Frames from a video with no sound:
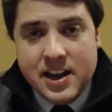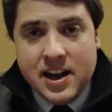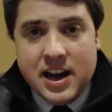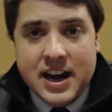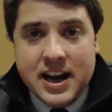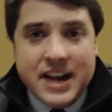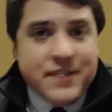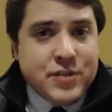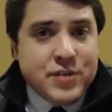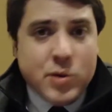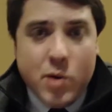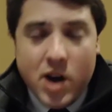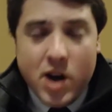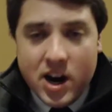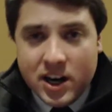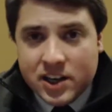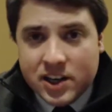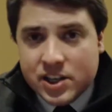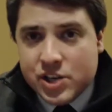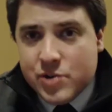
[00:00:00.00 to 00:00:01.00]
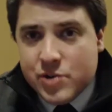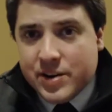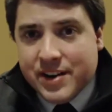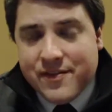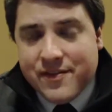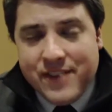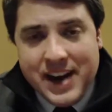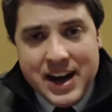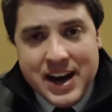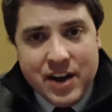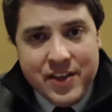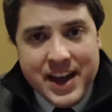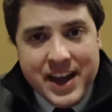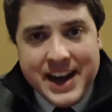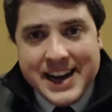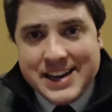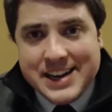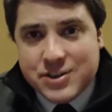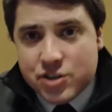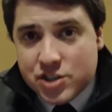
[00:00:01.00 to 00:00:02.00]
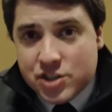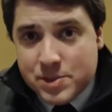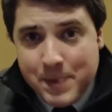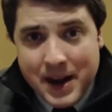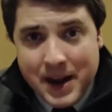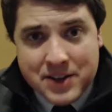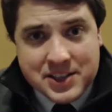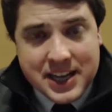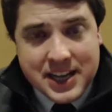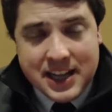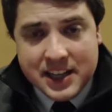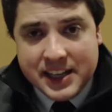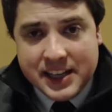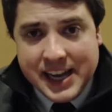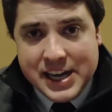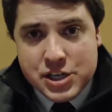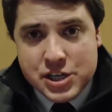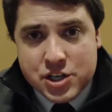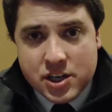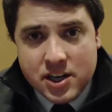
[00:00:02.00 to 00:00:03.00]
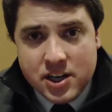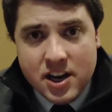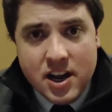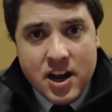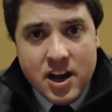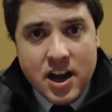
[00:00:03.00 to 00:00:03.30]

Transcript: If you are, you can file that injured spouse allocation,